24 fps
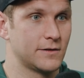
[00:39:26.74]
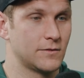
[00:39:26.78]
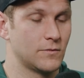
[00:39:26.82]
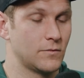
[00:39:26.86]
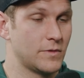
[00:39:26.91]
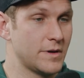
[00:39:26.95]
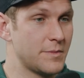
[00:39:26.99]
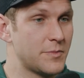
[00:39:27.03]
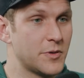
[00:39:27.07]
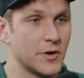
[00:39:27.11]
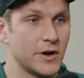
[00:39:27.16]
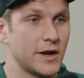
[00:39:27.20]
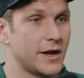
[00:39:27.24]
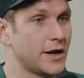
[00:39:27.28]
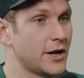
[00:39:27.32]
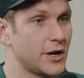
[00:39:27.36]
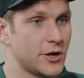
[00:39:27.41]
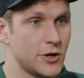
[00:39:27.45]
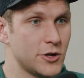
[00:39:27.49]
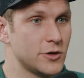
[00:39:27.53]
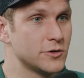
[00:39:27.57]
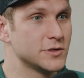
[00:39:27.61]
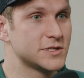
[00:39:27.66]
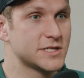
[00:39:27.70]
we put in a
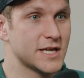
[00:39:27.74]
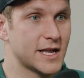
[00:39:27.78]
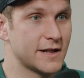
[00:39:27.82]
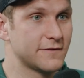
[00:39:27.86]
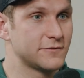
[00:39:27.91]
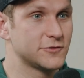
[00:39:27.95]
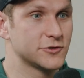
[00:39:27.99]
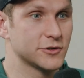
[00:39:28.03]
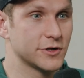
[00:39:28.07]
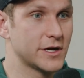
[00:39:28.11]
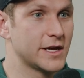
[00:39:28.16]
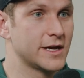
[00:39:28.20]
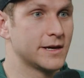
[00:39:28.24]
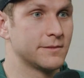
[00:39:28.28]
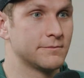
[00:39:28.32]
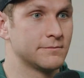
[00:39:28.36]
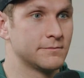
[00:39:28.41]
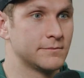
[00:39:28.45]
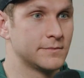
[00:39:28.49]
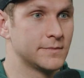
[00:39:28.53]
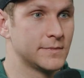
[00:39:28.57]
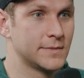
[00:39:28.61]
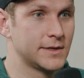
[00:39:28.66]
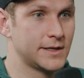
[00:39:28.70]
new set of
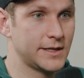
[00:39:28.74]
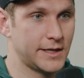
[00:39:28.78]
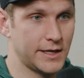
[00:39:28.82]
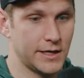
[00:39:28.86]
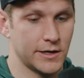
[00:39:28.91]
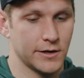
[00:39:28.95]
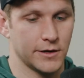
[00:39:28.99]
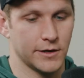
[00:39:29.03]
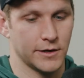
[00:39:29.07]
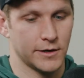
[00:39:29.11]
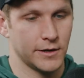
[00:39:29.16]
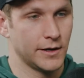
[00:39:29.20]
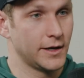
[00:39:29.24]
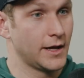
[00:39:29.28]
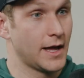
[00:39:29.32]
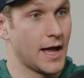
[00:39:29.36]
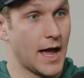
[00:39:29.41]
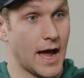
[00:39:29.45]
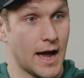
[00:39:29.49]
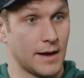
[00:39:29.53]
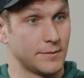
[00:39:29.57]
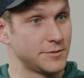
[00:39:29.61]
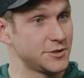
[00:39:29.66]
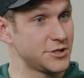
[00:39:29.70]
trim here.
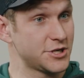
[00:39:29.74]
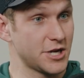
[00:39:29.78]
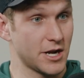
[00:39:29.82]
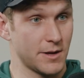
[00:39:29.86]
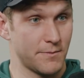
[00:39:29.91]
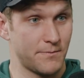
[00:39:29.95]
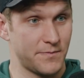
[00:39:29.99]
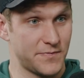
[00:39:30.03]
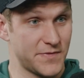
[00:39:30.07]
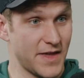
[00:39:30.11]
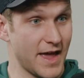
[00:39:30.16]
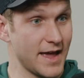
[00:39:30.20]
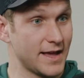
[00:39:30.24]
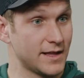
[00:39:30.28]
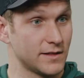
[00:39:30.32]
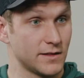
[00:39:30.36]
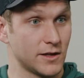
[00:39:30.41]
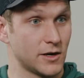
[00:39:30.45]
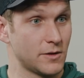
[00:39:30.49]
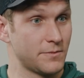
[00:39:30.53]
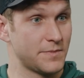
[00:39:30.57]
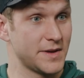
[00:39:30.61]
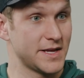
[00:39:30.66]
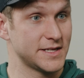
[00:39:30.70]
I'm just going to take a
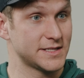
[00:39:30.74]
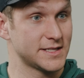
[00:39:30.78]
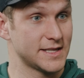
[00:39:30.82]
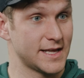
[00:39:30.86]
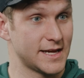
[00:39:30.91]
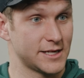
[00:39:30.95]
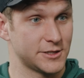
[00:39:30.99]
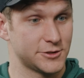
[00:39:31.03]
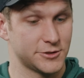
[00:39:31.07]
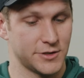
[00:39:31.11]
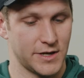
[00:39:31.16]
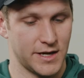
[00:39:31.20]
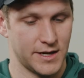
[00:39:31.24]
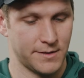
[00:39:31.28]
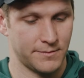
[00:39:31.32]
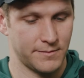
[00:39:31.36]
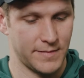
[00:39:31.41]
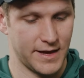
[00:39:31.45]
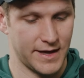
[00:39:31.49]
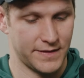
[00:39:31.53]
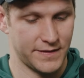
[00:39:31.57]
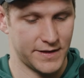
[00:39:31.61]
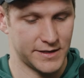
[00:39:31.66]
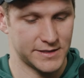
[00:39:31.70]
little piece of that
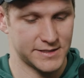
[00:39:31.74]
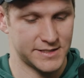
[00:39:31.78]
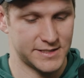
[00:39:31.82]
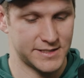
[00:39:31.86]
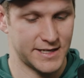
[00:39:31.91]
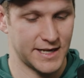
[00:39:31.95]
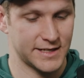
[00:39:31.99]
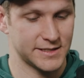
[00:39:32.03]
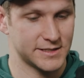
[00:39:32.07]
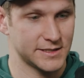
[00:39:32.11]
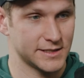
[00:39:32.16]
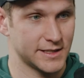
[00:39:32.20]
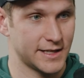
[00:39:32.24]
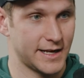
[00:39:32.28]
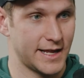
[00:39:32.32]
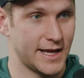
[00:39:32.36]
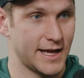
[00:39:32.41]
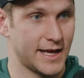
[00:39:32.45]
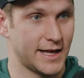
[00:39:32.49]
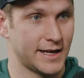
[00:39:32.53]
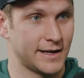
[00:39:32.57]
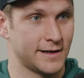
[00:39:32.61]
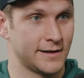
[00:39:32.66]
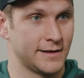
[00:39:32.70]
trim and then stencil it
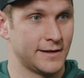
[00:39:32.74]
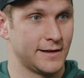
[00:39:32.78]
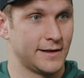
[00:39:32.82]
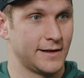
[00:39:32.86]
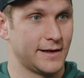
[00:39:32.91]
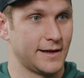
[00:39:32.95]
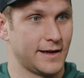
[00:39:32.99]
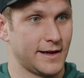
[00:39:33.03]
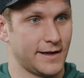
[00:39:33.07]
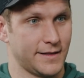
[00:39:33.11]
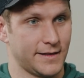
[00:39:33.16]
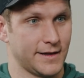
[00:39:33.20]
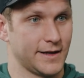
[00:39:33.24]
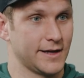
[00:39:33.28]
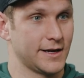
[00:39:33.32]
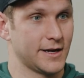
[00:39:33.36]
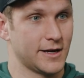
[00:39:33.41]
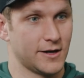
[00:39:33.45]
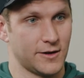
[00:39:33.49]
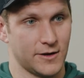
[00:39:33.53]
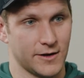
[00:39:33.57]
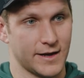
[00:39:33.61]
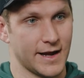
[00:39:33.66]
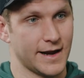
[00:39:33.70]
in and then
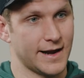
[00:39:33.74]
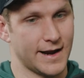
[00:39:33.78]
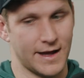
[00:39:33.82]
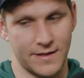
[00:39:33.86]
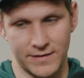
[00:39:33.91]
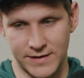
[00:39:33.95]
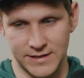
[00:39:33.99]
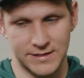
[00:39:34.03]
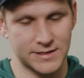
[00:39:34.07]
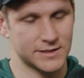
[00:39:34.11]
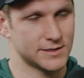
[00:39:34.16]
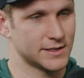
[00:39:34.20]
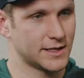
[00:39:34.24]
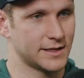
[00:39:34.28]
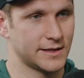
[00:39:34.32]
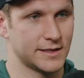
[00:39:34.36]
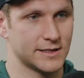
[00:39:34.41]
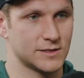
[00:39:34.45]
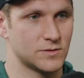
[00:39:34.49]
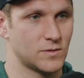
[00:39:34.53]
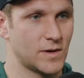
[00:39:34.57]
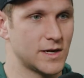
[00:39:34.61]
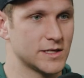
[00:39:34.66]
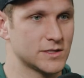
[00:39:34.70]
go, okay, now this is on
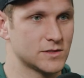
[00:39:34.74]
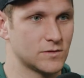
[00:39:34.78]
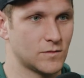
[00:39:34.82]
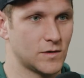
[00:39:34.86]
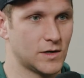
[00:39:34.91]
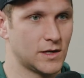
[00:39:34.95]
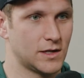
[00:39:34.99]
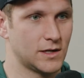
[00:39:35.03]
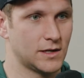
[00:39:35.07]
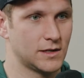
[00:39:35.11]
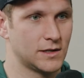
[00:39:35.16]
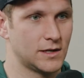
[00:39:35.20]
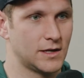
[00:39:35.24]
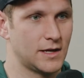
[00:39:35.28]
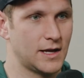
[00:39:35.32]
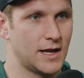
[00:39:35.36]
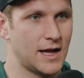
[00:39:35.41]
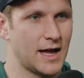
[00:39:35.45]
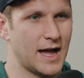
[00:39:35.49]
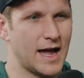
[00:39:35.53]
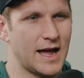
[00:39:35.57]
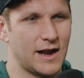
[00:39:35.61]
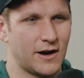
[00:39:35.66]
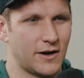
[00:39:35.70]
this west wall.
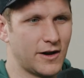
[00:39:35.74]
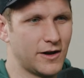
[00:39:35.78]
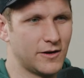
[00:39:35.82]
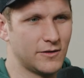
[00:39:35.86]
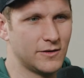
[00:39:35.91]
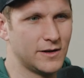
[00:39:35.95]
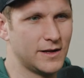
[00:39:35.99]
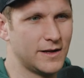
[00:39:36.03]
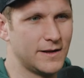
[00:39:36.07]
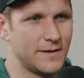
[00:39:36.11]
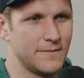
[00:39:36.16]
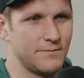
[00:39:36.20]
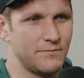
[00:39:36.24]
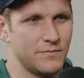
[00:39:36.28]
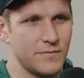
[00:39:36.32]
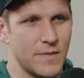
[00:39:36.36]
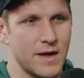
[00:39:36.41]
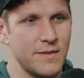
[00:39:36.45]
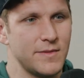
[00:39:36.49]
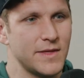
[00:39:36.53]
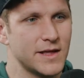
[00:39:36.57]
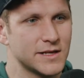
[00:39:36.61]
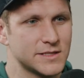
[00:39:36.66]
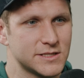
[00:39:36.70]
I don't know.
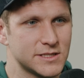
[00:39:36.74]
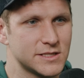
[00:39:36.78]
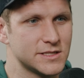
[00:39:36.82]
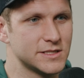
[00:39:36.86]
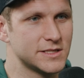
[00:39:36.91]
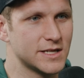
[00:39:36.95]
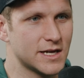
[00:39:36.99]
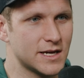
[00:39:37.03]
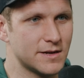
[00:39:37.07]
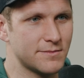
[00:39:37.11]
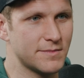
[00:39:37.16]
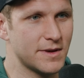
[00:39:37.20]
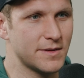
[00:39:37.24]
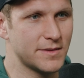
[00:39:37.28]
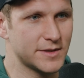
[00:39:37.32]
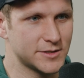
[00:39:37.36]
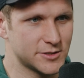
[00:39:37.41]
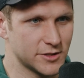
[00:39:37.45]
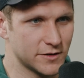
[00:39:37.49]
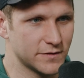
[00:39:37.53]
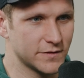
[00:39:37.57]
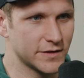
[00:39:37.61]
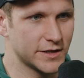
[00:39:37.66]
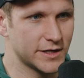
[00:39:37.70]
Maybe that's dumb. Maybe
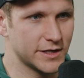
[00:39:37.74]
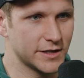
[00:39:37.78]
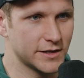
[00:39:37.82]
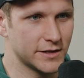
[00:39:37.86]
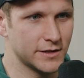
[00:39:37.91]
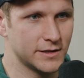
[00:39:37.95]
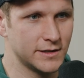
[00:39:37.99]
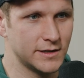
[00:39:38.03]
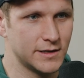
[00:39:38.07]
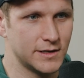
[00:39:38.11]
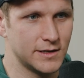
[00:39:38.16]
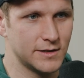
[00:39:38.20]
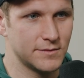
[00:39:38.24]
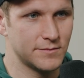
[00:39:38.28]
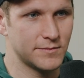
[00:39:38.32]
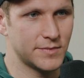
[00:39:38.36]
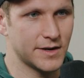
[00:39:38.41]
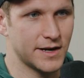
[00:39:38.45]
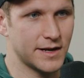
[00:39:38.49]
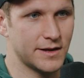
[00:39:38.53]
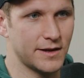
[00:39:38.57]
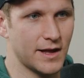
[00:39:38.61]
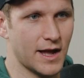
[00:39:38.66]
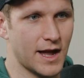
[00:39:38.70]
that's overkill.
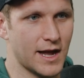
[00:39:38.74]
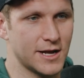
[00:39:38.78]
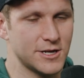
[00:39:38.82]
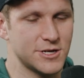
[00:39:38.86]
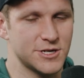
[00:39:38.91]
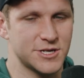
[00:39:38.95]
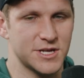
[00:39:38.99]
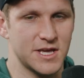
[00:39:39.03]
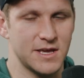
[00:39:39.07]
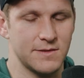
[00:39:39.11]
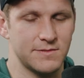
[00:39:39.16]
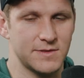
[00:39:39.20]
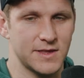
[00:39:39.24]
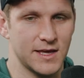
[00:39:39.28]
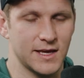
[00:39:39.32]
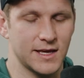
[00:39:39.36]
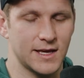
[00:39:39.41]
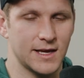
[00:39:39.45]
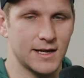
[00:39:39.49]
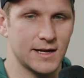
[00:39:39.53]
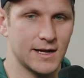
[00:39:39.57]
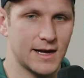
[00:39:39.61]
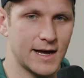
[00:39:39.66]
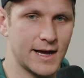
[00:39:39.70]
But I just keep
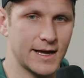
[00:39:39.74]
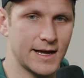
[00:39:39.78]
thinking